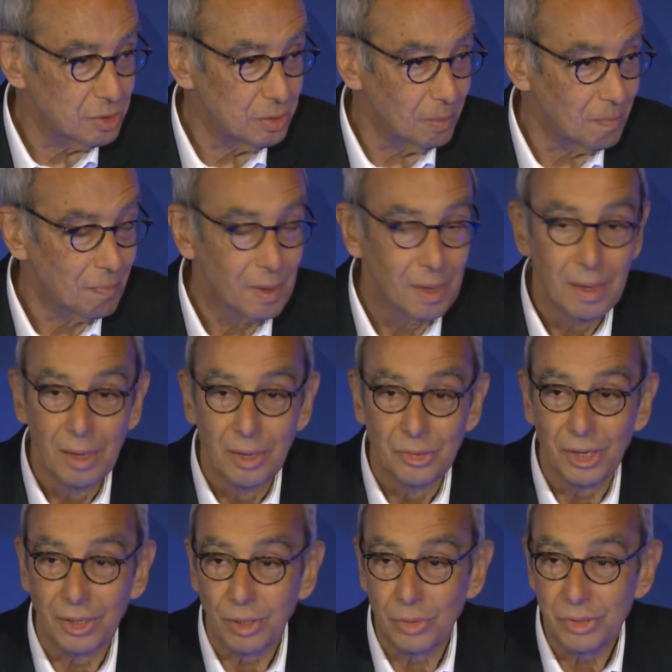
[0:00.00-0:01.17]
How can
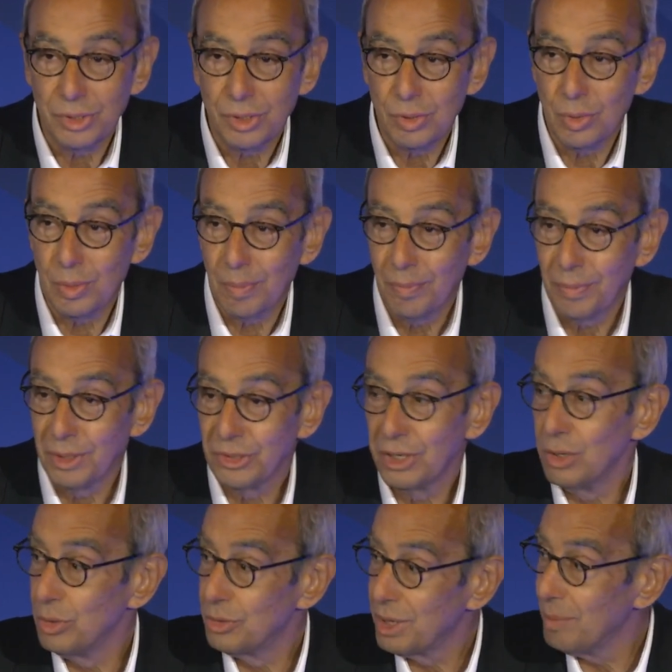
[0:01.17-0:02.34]
we pilot
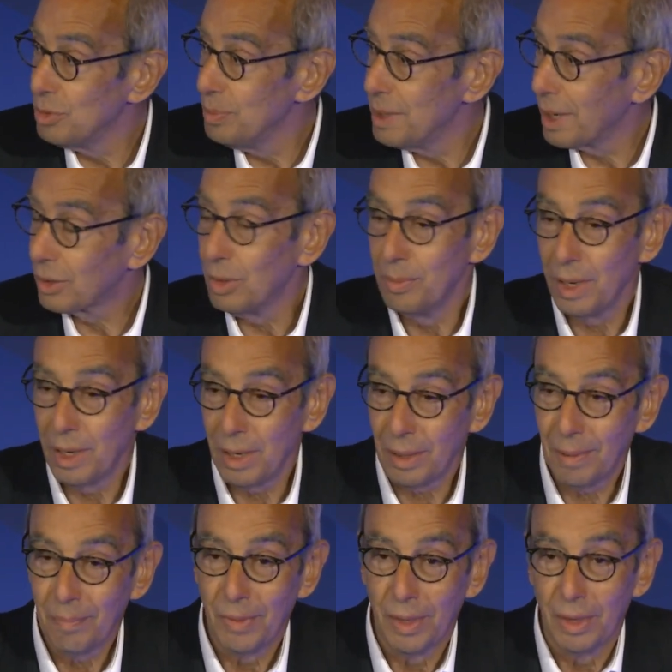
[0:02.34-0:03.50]
this
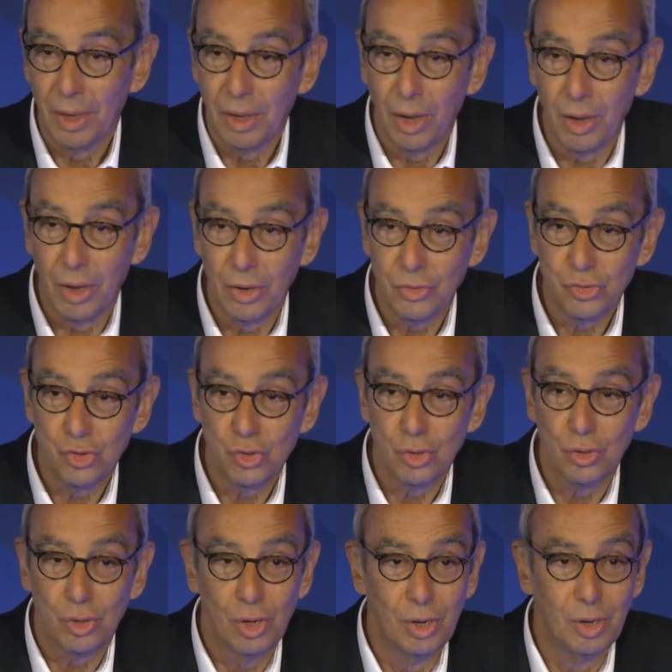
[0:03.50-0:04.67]
transition, steer it?
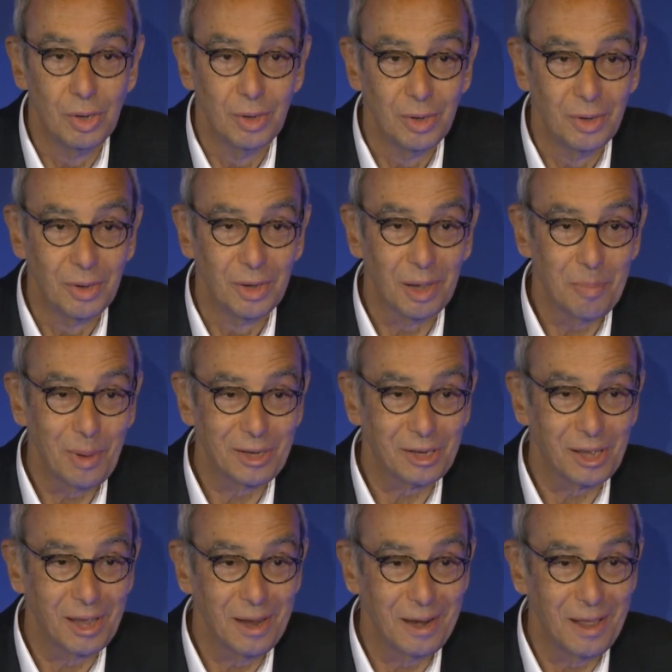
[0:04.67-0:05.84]
And this is
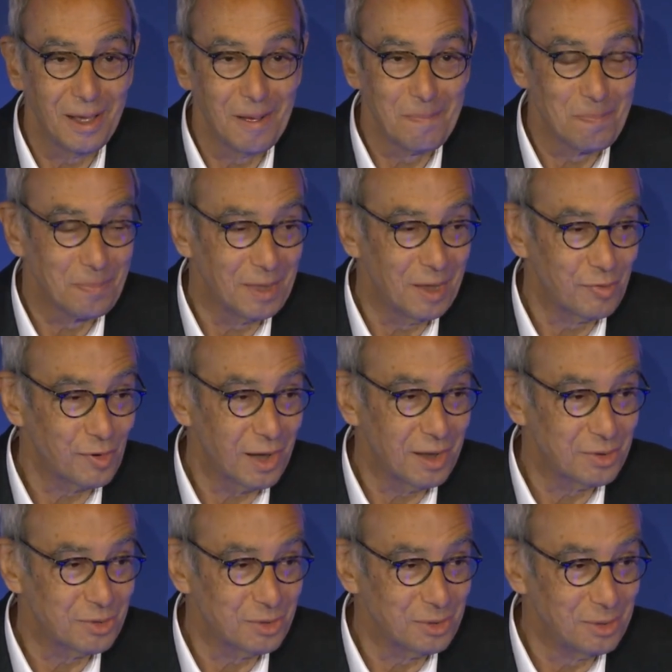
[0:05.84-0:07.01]
the common
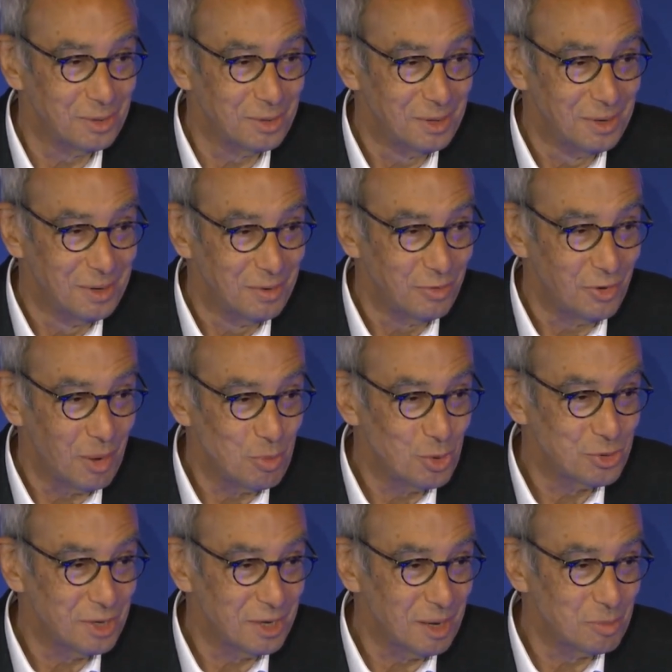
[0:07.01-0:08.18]
good
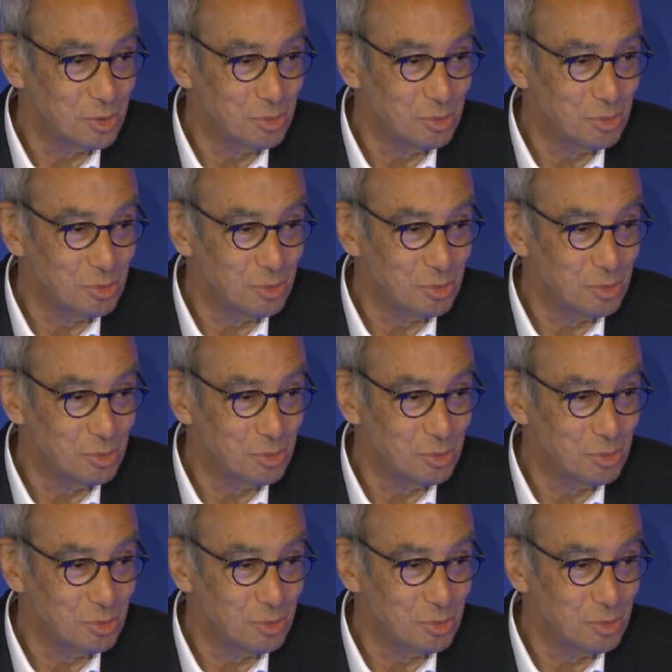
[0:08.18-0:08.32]
topic.